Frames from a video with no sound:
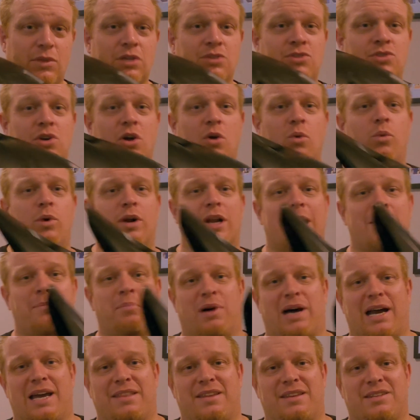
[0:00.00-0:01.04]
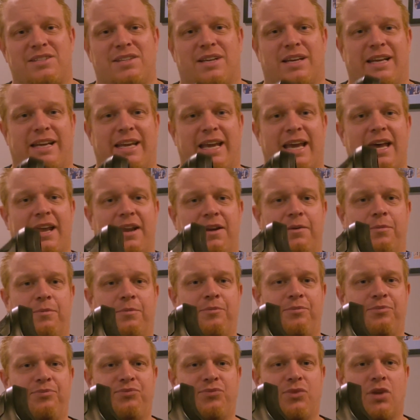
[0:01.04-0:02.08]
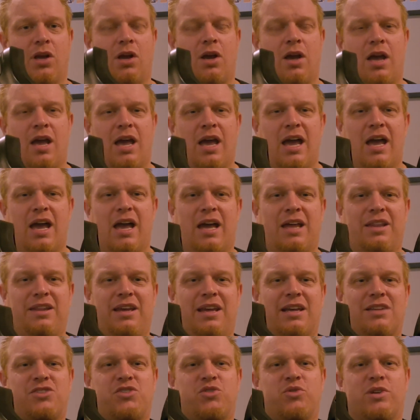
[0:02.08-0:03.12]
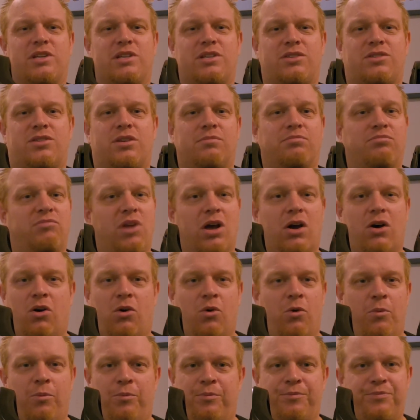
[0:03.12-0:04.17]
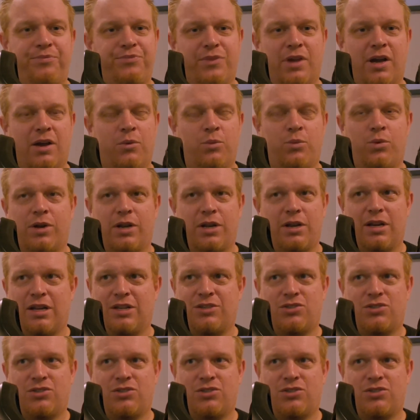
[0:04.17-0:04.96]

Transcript: So would I buy this again? And the answer is no, I wouldn't.